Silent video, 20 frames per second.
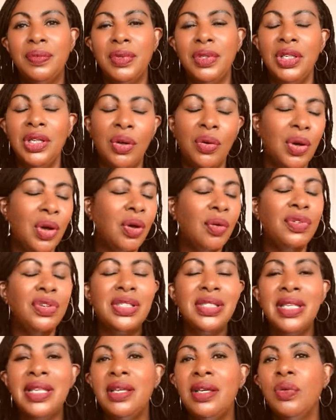you know,
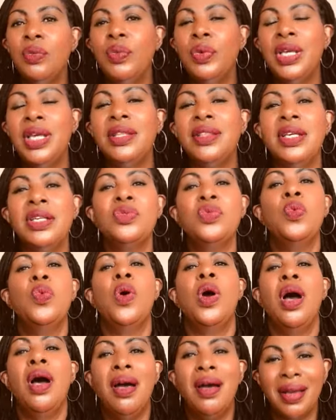obviously there's
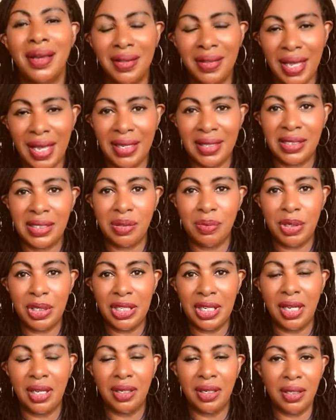work that has to be
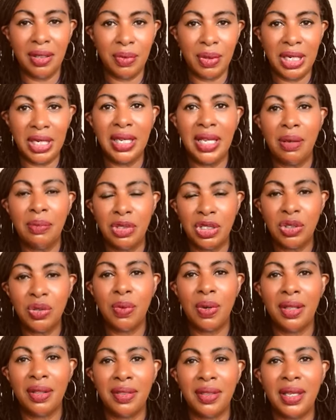done when it comes
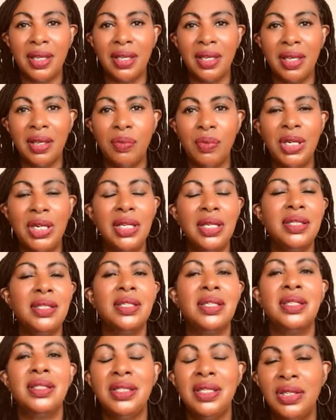to our thinking. We need to
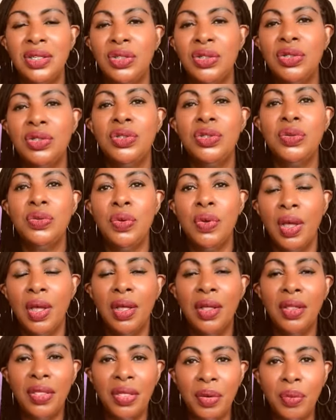continue to do
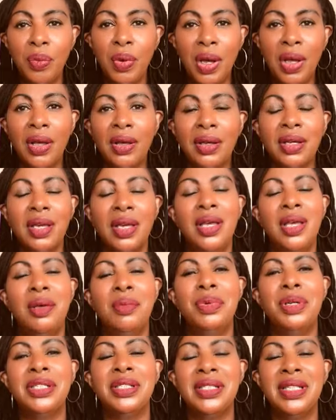the work.
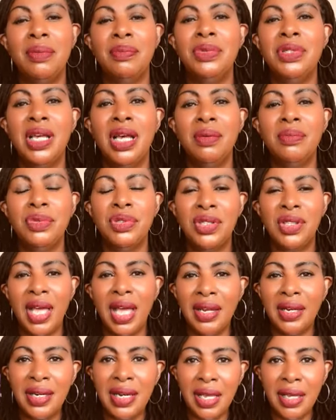But sometimes
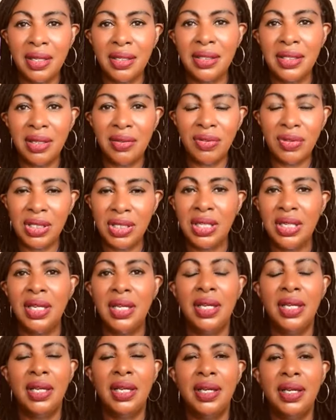that
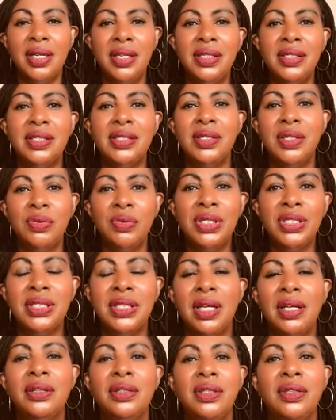negativity is the
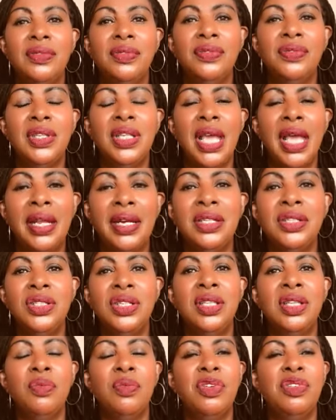result of the
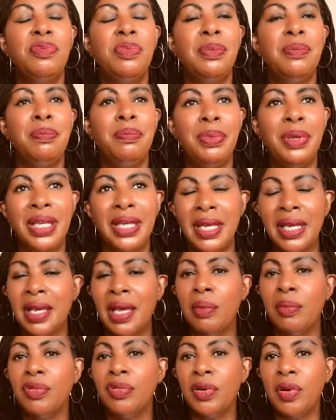energy that we've been picking
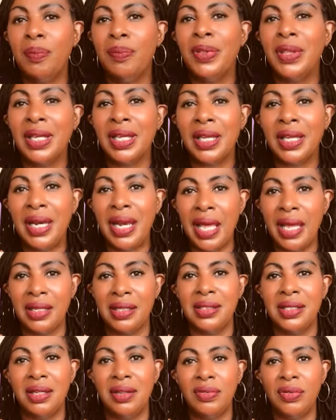up from the
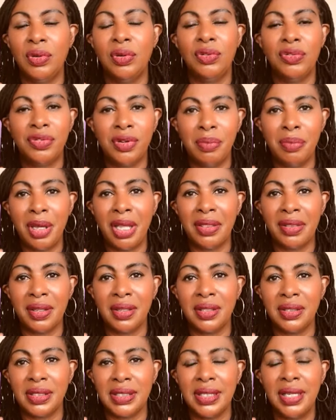collective or from
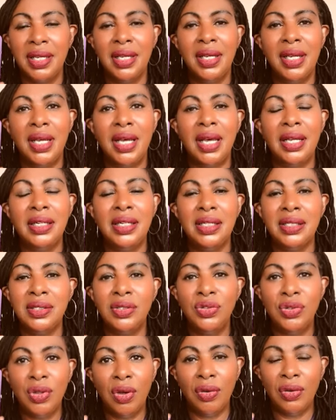others, and it's
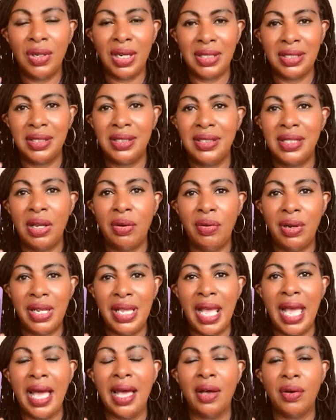not
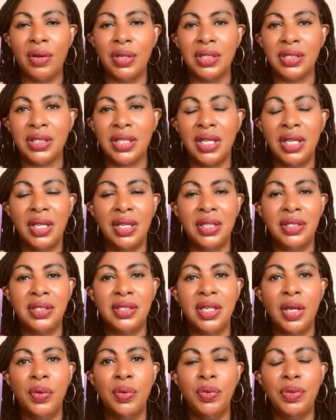necessarily ours.
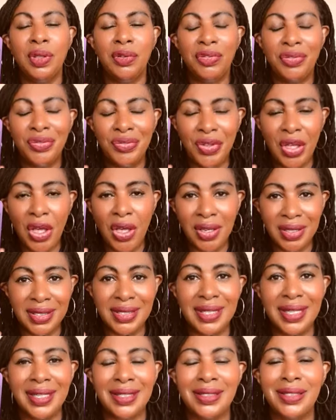So the
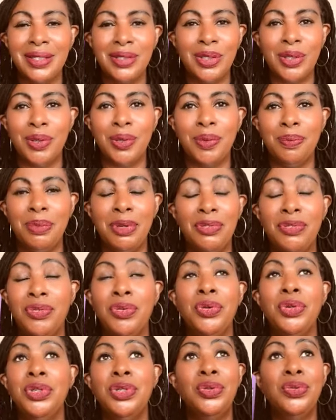first thing to do
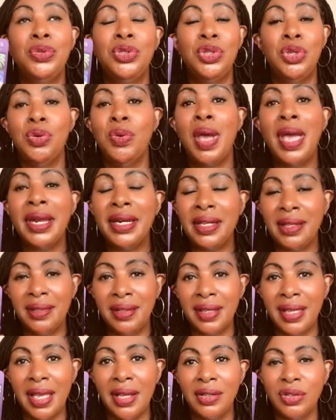before you do
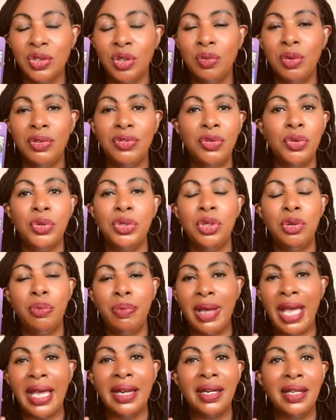anything else, or before you
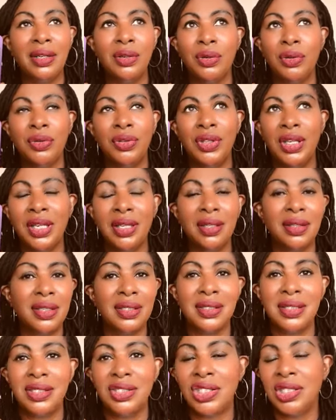panic or think
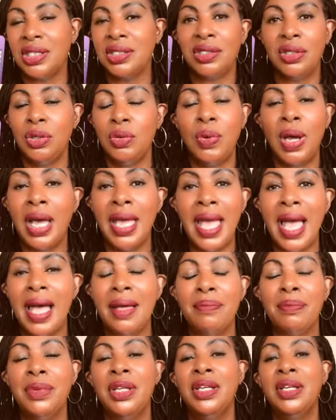this is just who I
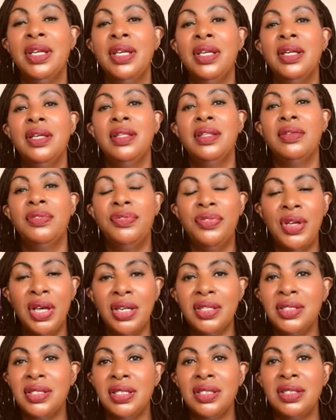am, the
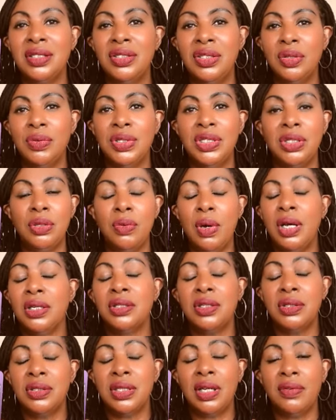first thing to do is to
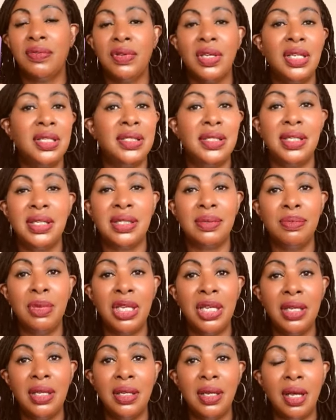ask yourself, is this
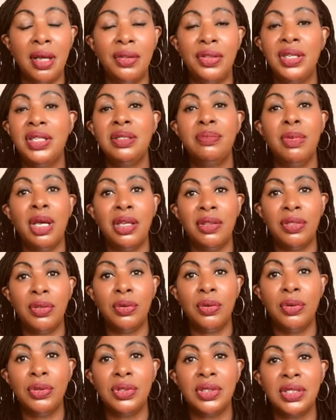me? Are these my
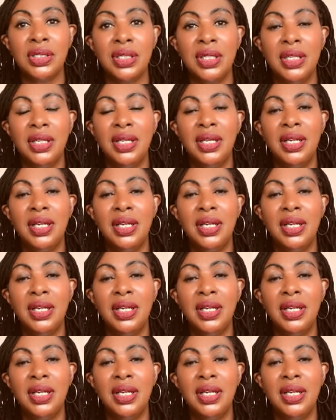thoughts?